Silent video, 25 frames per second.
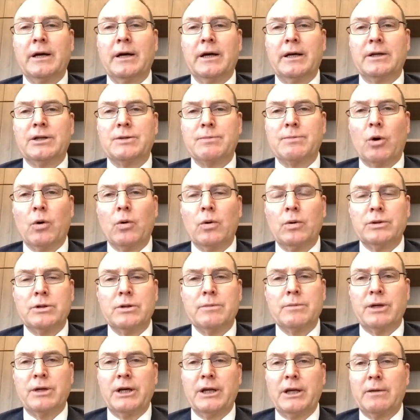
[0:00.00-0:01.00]
small to
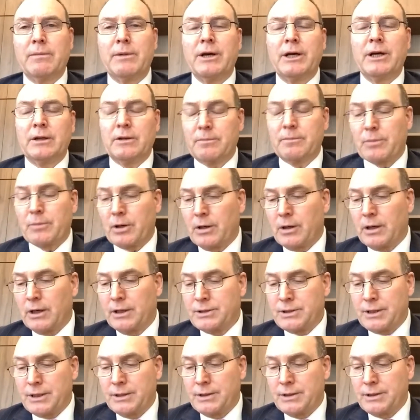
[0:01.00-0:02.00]
medium
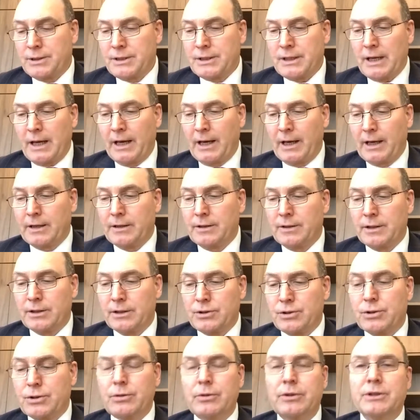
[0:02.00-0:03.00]
enterprises, and the
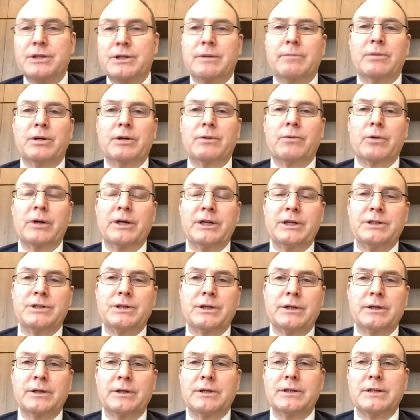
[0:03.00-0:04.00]
tourism and
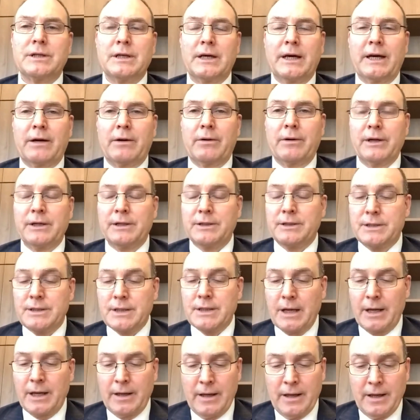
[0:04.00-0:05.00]
regions areas,
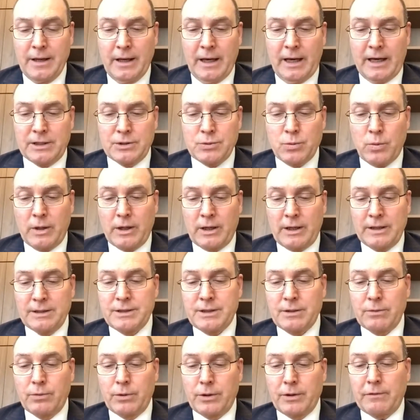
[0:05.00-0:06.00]
as well as
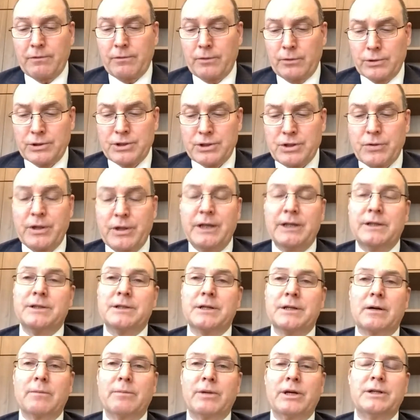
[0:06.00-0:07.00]
the workforce trends
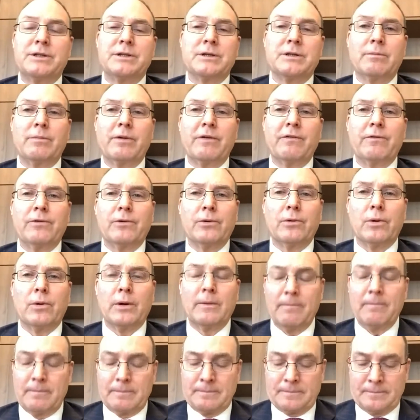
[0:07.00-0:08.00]
that I mentioned before.
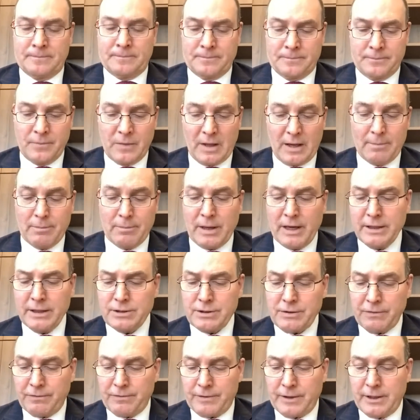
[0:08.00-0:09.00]
A
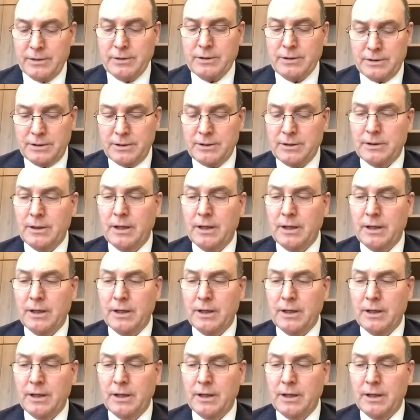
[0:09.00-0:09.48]
major focus